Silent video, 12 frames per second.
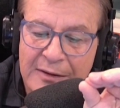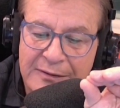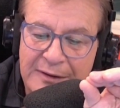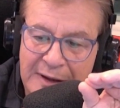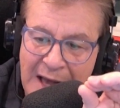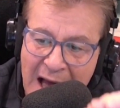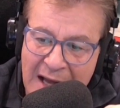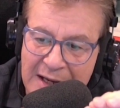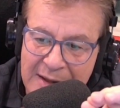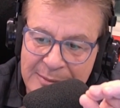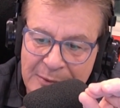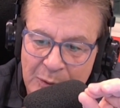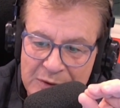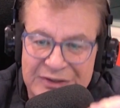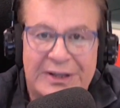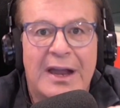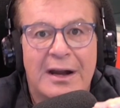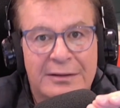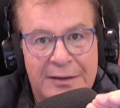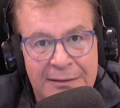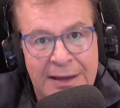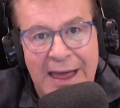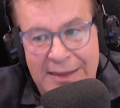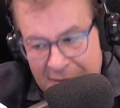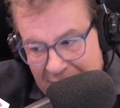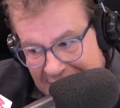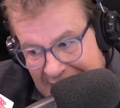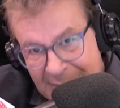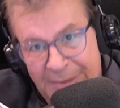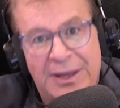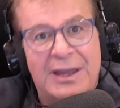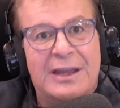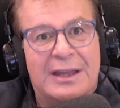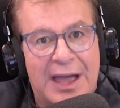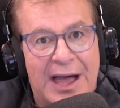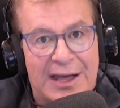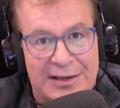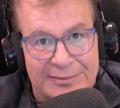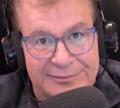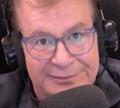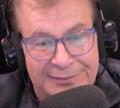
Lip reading: Siakam was scared to death because Embiid got him.